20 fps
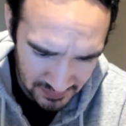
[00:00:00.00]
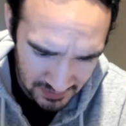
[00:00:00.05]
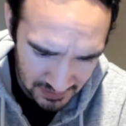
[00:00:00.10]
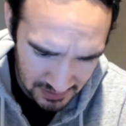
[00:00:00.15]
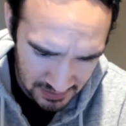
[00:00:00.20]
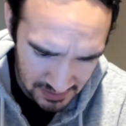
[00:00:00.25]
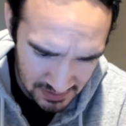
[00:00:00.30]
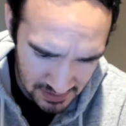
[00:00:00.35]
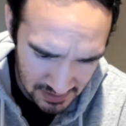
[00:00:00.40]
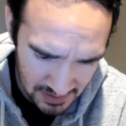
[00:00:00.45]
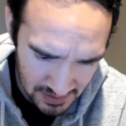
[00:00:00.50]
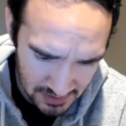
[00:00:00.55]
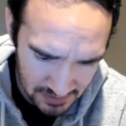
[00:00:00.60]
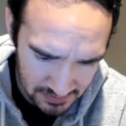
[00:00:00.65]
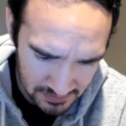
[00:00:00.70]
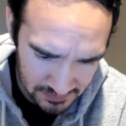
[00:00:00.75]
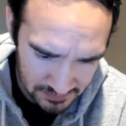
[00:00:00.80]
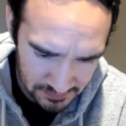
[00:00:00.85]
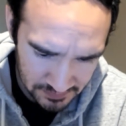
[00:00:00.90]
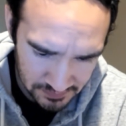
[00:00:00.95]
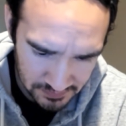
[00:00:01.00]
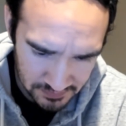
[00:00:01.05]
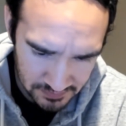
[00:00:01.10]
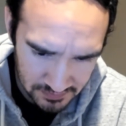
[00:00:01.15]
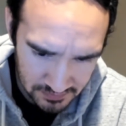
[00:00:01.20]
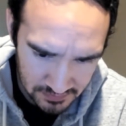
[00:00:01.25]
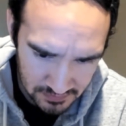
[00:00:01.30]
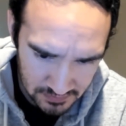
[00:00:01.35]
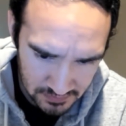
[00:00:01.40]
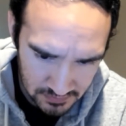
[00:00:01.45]
let's see.
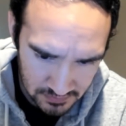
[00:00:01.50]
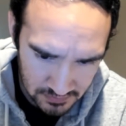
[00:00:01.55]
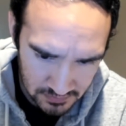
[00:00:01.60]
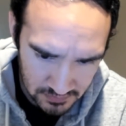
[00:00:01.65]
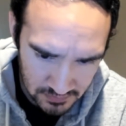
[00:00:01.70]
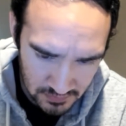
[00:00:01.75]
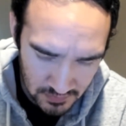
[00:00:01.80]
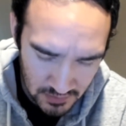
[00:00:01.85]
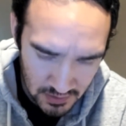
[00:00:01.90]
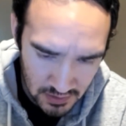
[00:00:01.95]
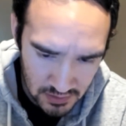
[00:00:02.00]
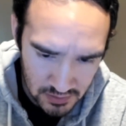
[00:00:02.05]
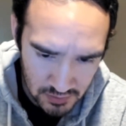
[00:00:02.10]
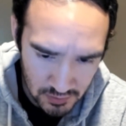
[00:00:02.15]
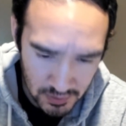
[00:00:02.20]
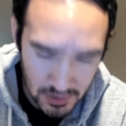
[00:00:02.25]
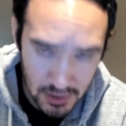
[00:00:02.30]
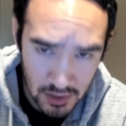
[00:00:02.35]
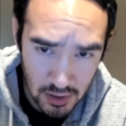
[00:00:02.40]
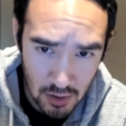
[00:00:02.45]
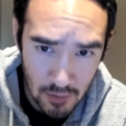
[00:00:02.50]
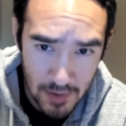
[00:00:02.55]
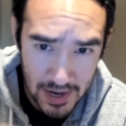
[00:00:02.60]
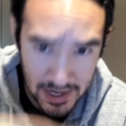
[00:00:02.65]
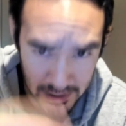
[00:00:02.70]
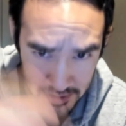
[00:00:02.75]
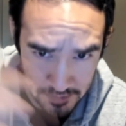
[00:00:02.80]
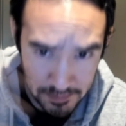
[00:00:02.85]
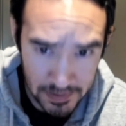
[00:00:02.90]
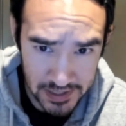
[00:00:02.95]
So we're going to go
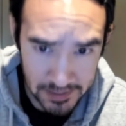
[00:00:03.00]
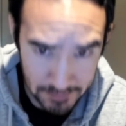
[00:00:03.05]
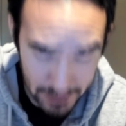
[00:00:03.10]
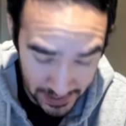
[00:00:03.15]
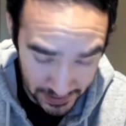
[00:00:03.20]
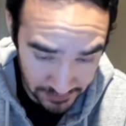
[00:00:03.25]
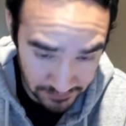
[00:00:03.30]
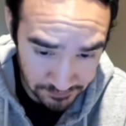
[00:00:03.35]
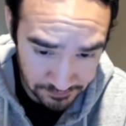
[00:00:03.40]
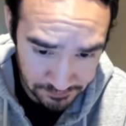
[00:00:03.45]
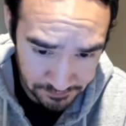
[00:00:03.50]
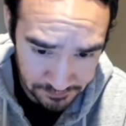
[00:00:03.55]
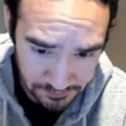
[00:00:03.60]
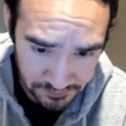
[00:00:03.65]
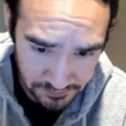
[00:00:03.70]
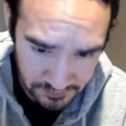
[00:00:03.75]
back on Big Ben.